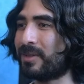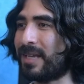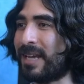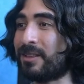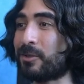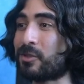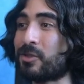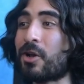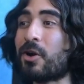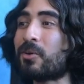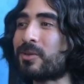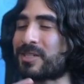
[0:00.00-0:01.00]
And there's
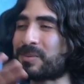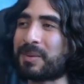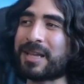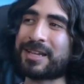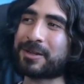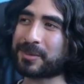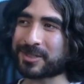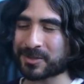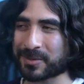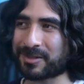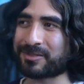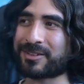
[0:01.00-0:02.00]
no displaying
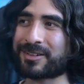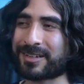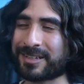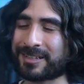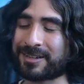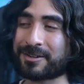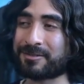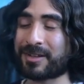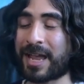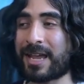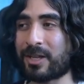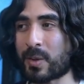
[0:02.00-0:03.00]
whatsoever of,
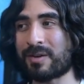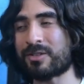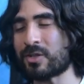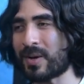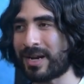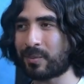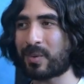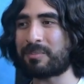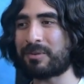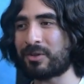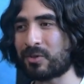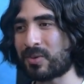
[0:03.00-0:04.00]
hey, you have a two-handed
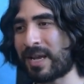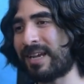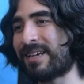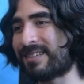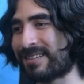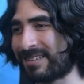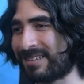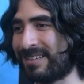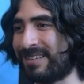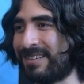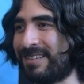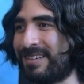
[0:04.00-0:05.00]
weapon, you can't
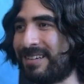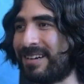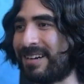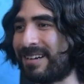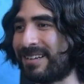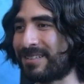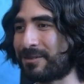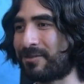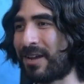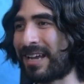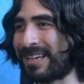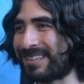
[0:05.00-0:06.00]

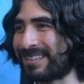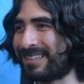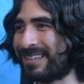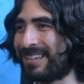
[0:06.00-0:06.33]
defend.